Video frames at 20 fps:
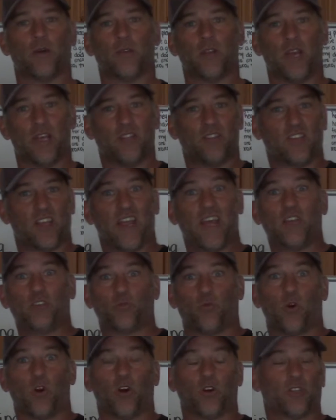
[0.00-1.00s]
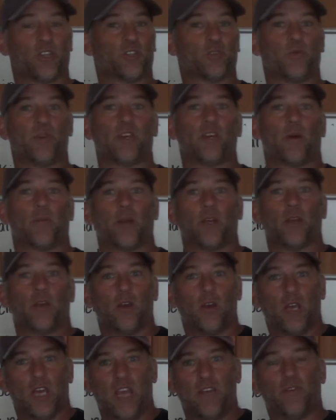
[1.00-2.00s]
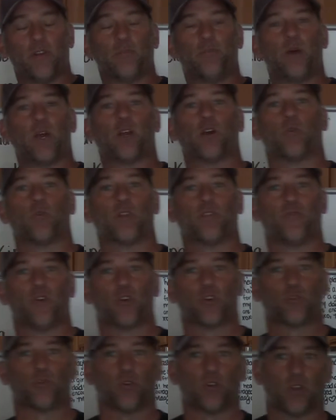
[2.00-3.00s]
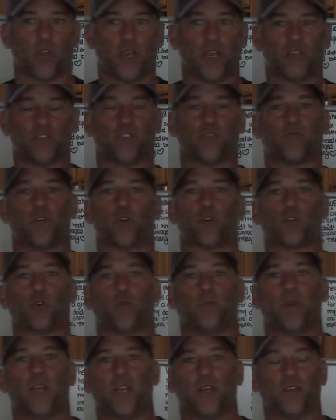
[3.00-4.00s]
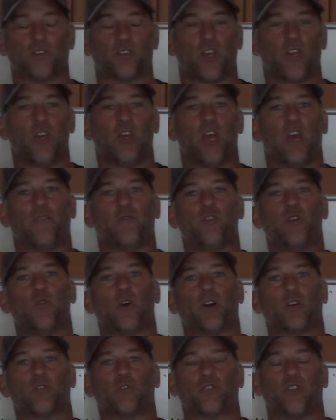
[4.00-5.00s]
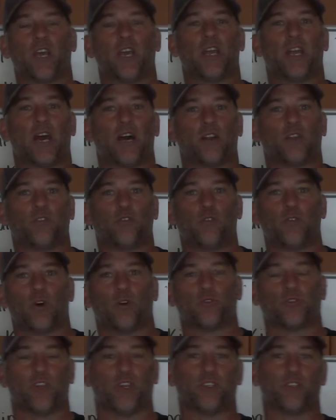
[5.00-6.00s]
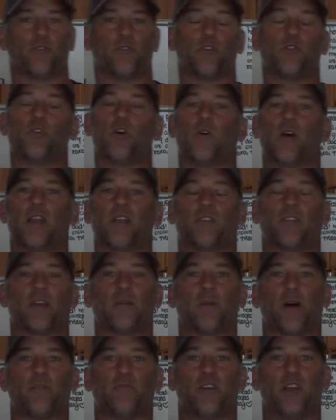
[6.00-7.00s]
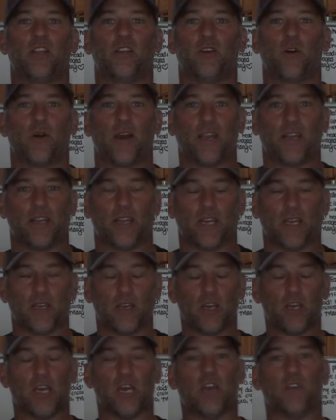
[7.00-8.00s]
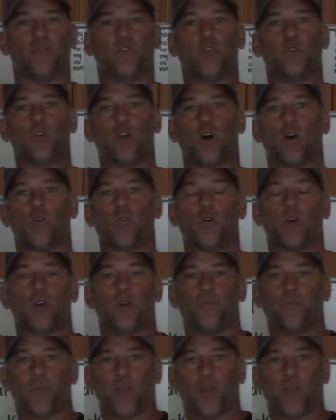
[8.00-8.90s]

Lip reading: in today's world, it's becoming even bigger with virtual clinics and virtual meetings. If you understand how to do those things, if you know anything about video editing, if you know